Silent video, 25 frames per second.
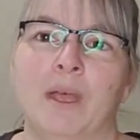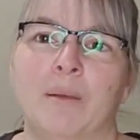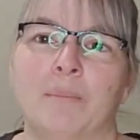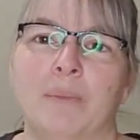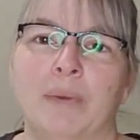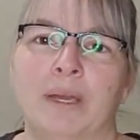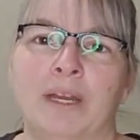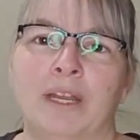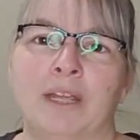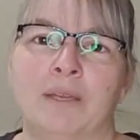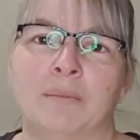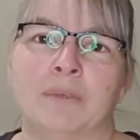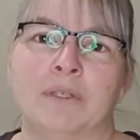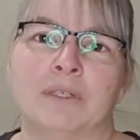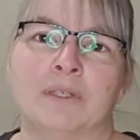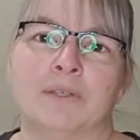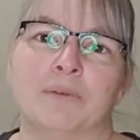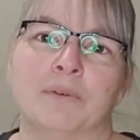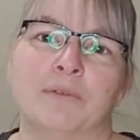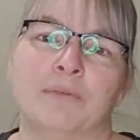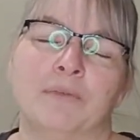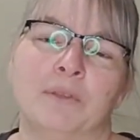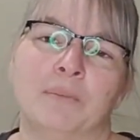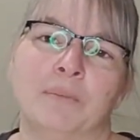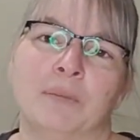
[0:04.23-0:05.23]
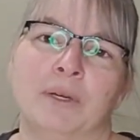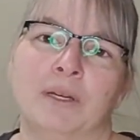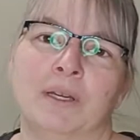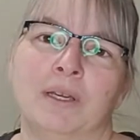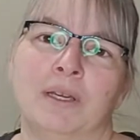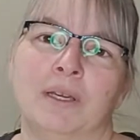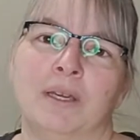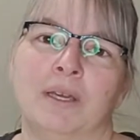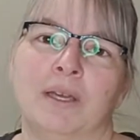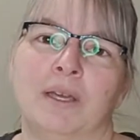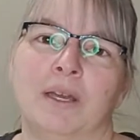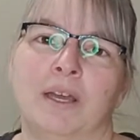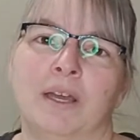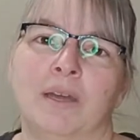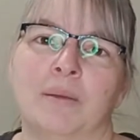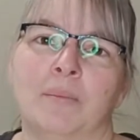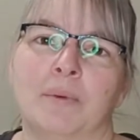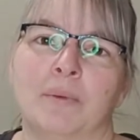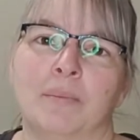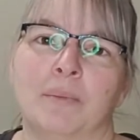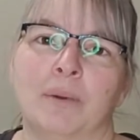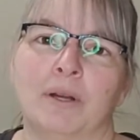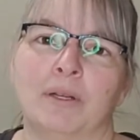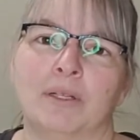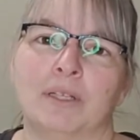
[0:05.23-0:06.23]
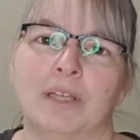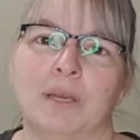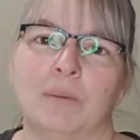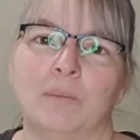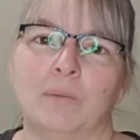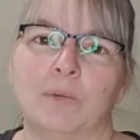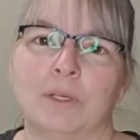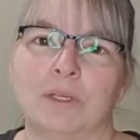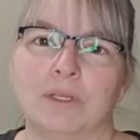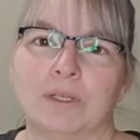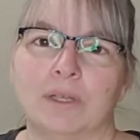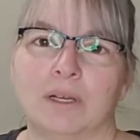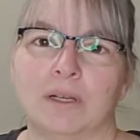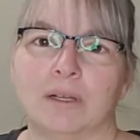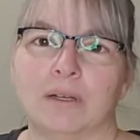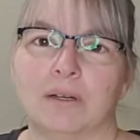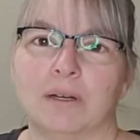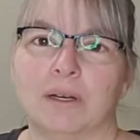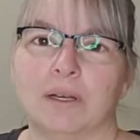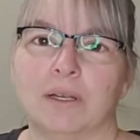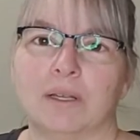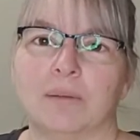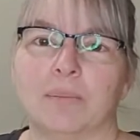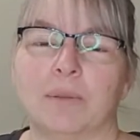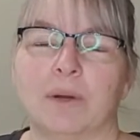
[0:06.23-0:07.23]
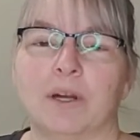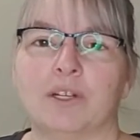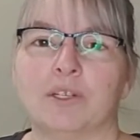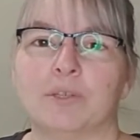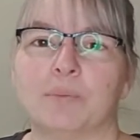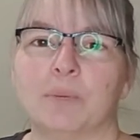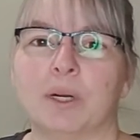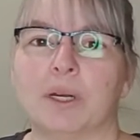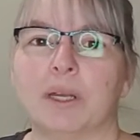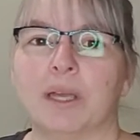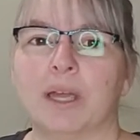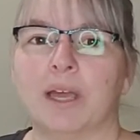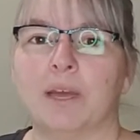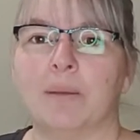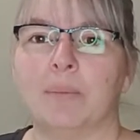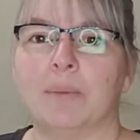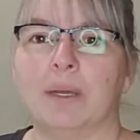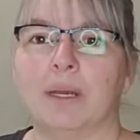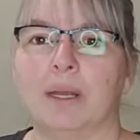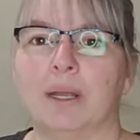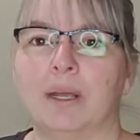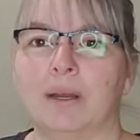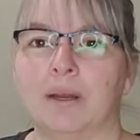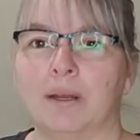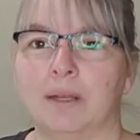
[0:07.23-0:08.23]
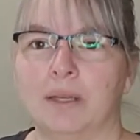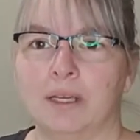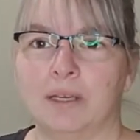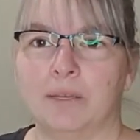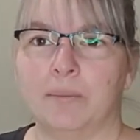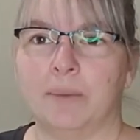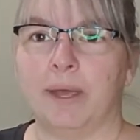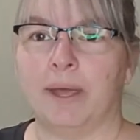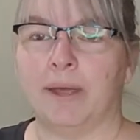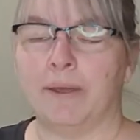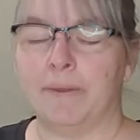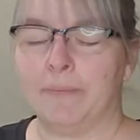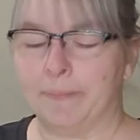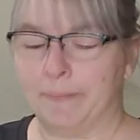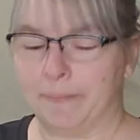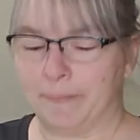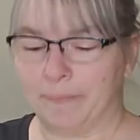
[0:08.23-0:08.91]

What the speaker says: My name is Thrifty Monkey and I'm a part-time reseller on the Poshmark app and on eBay.